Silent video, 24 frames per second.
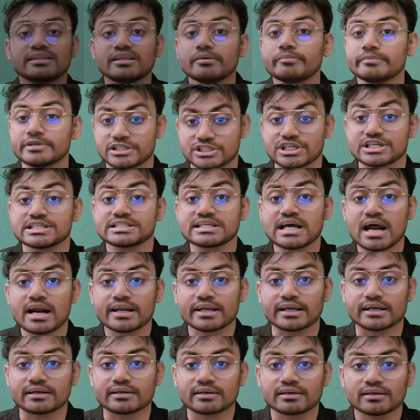The mission
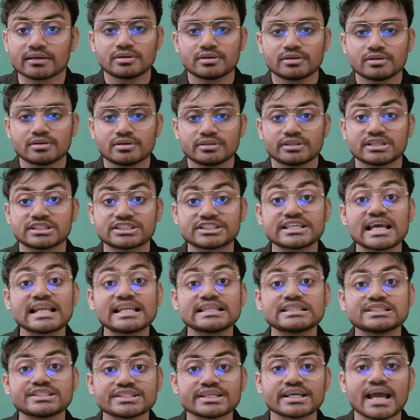target the
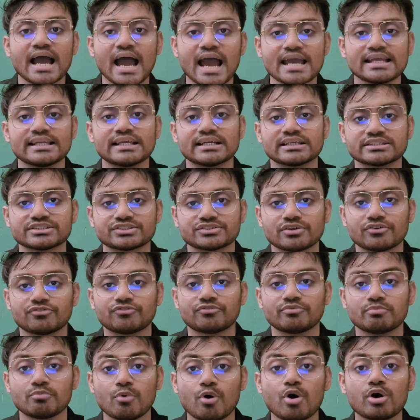challenging highlands
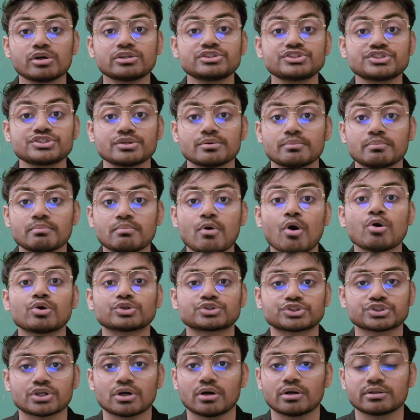of Mons
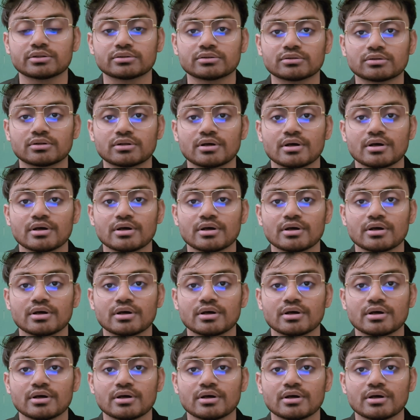Mouton,